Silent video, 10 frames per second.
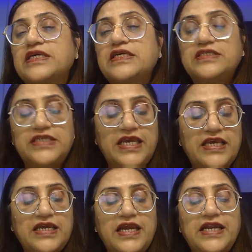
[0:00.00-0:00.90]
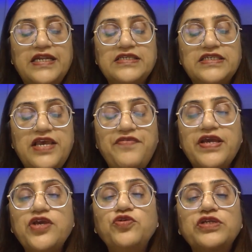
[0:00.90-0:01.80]
See, it is giving
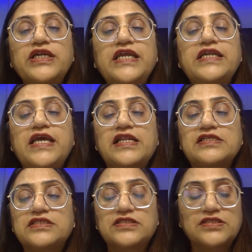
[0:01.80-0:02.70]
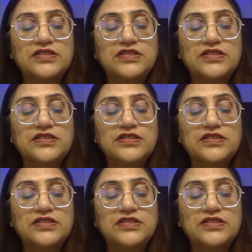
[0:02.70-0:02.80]
you the details.